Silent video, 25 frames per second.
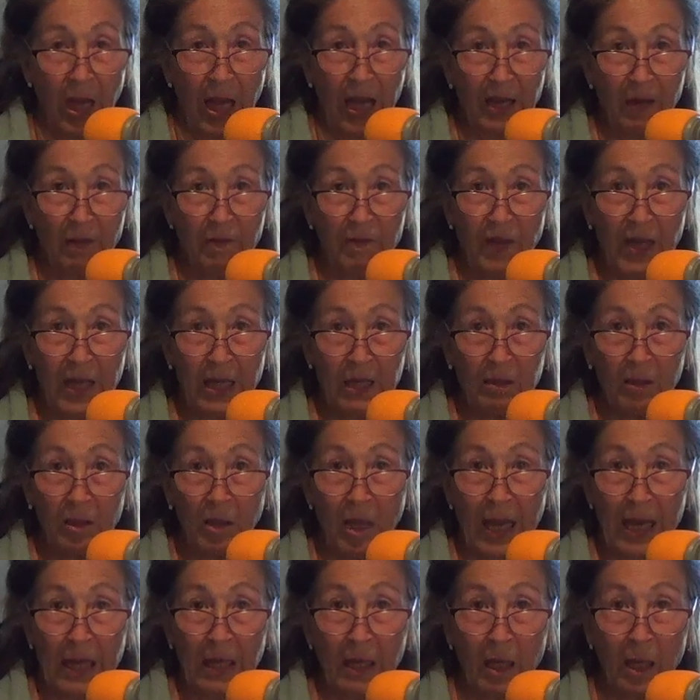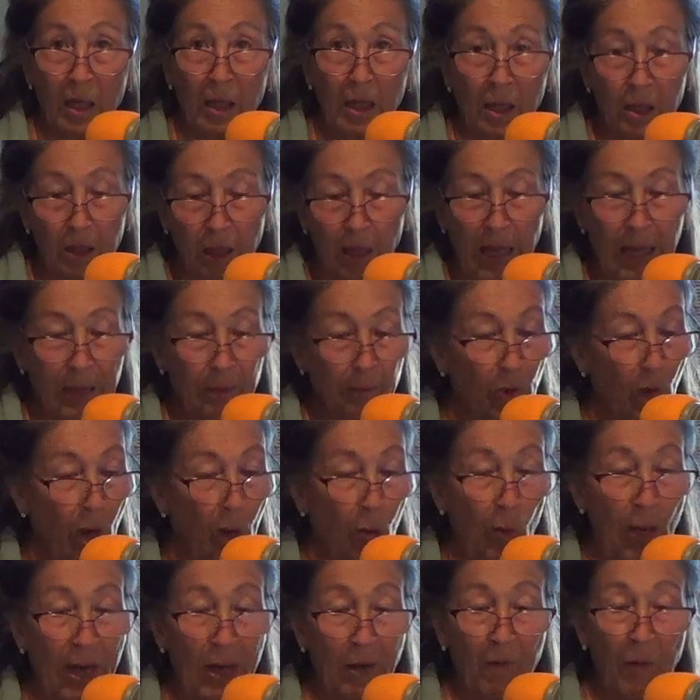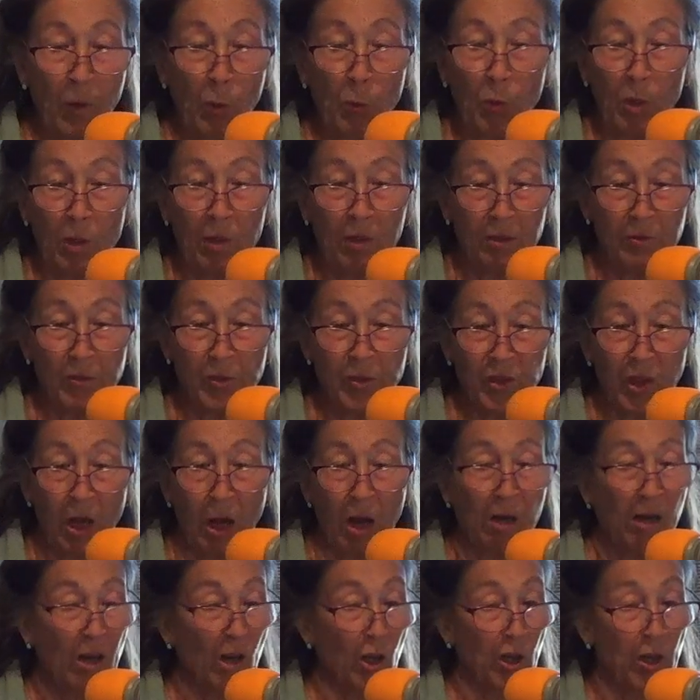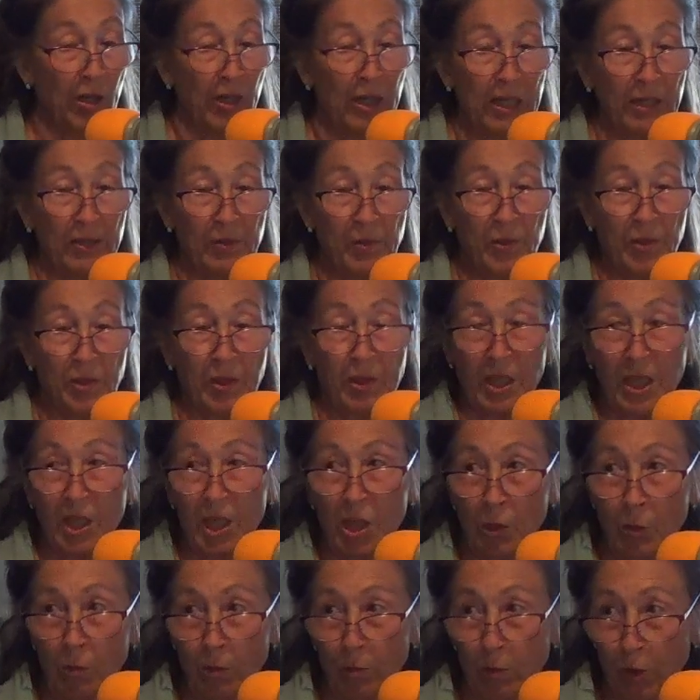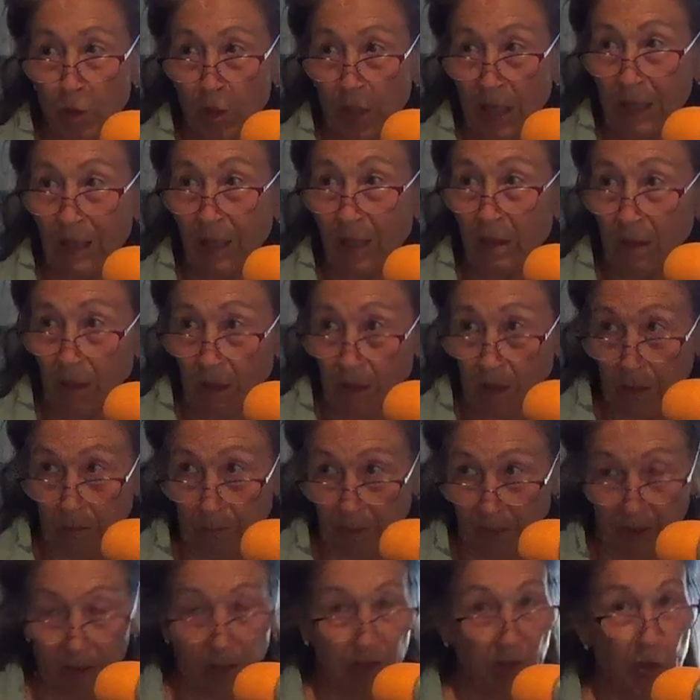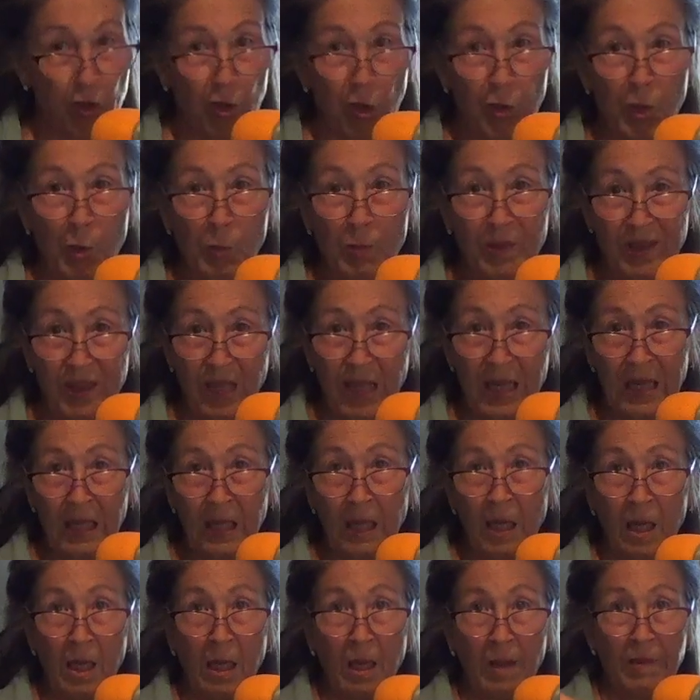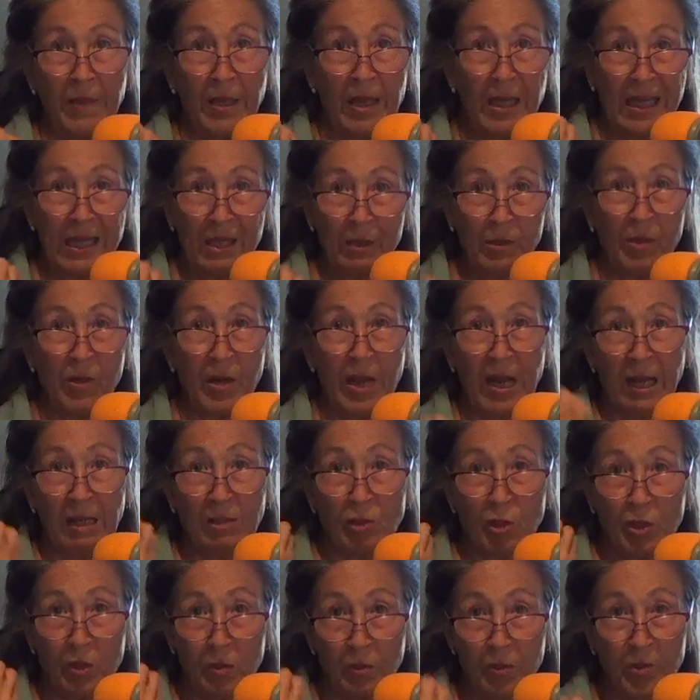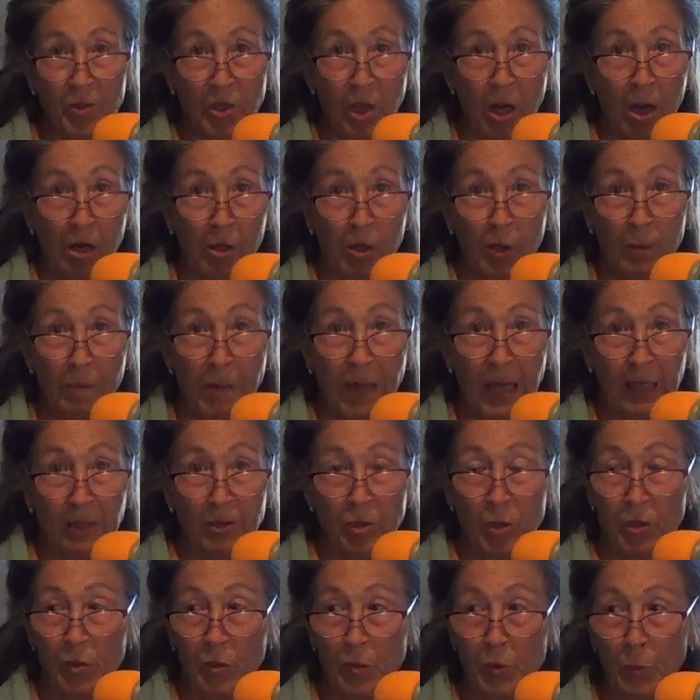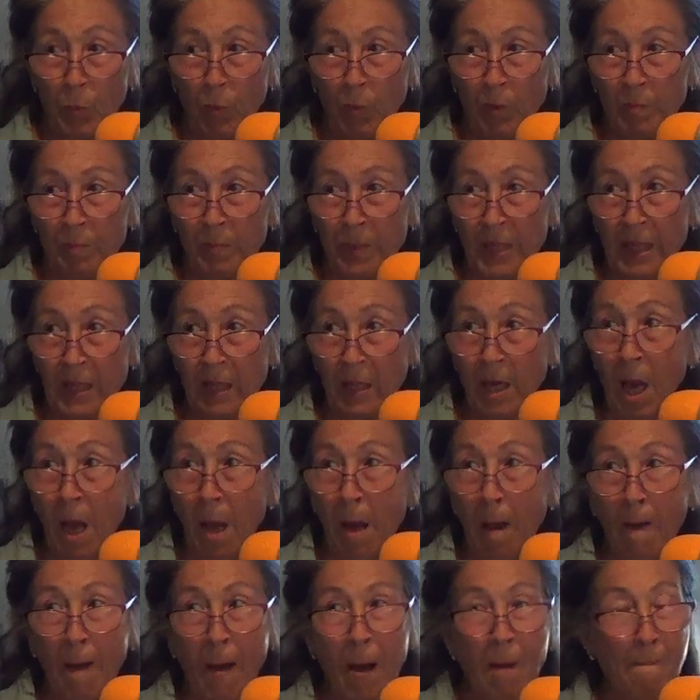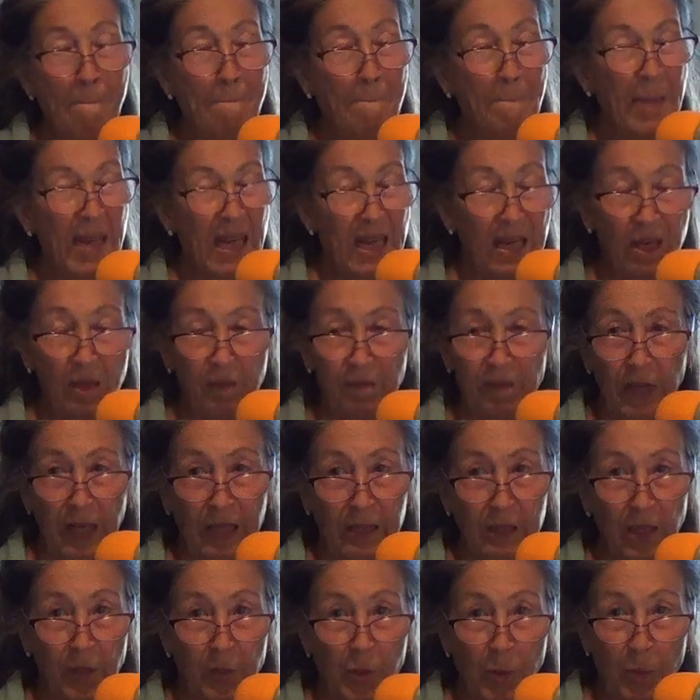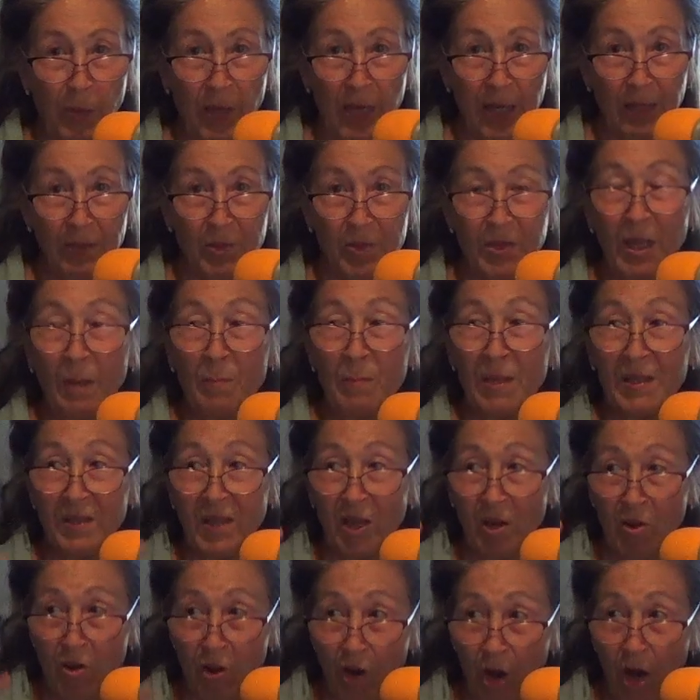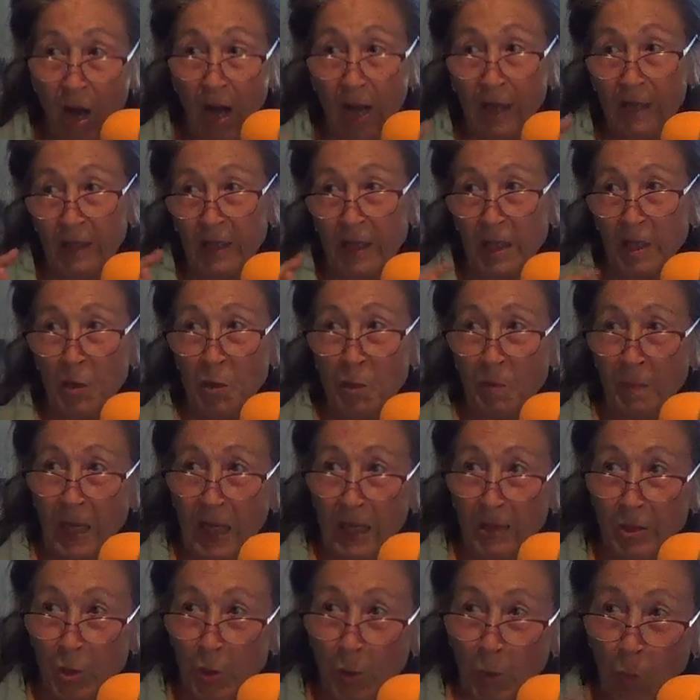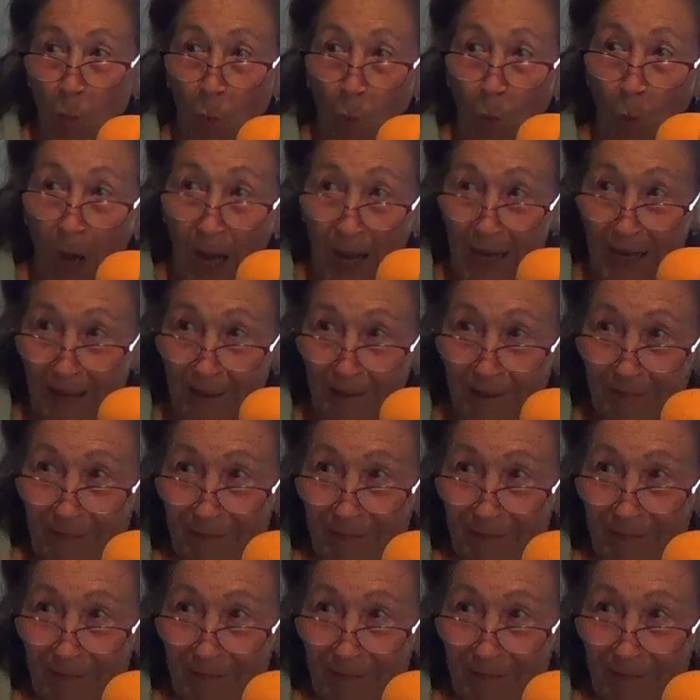an event like around the world, soccer is huge. So you would think the international soccer matches would be a big effect on the rings, but they're not. Can you imagine why?